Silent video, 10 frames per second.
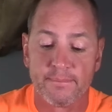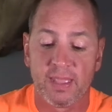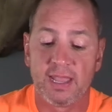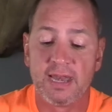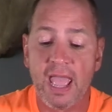
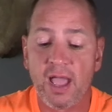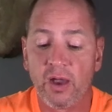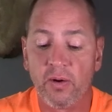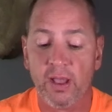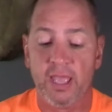And
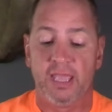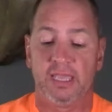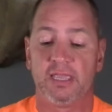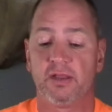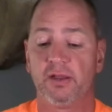now
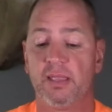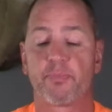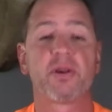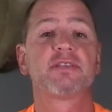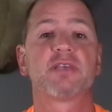here it
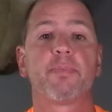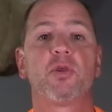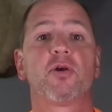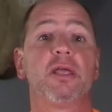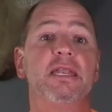brings up
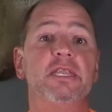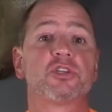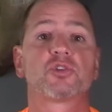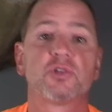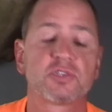your
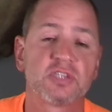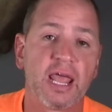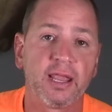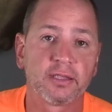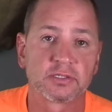initial
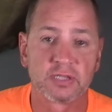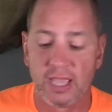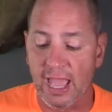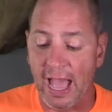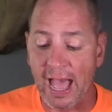settings.
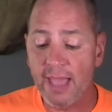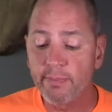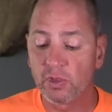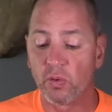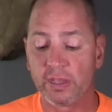
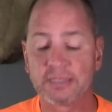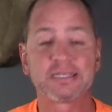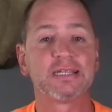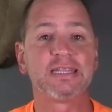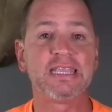I'm going
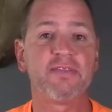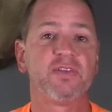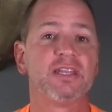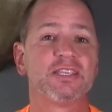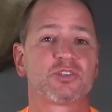to leave
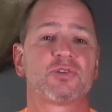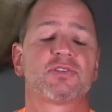the initial